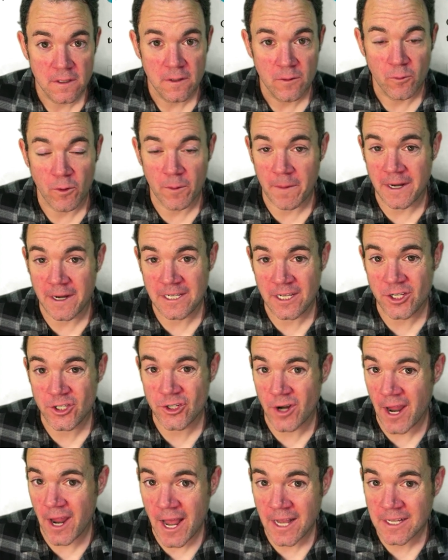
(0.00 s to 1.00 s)
when my
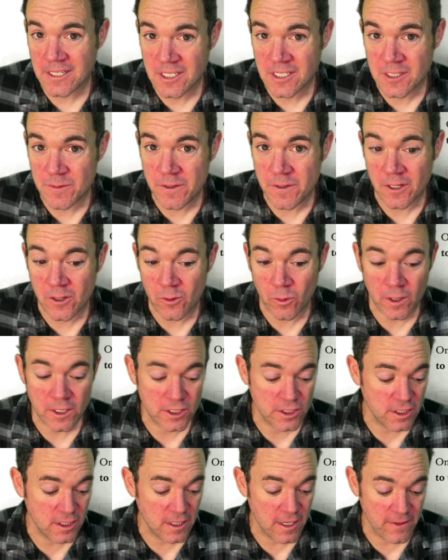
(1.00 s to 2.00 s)
teacher asks me a
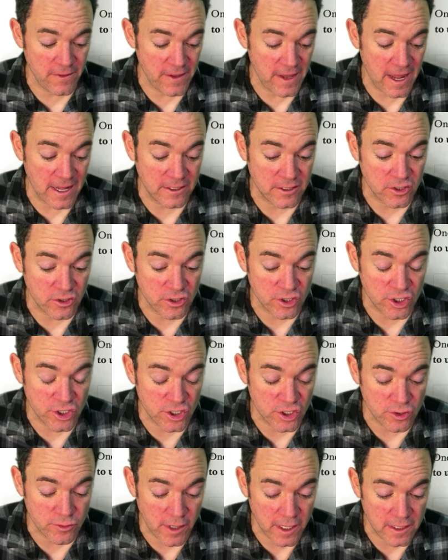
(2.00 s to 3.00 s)
question and the answer is
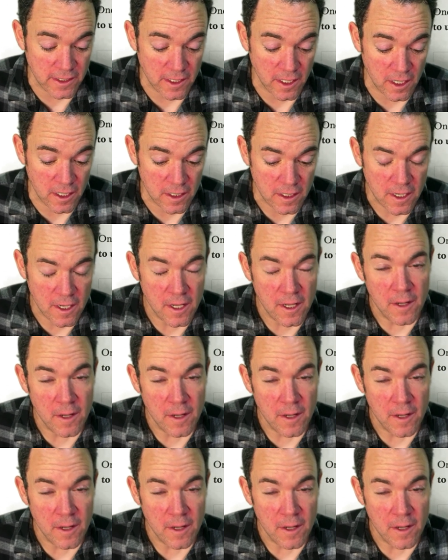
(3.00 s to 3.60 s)
just right there.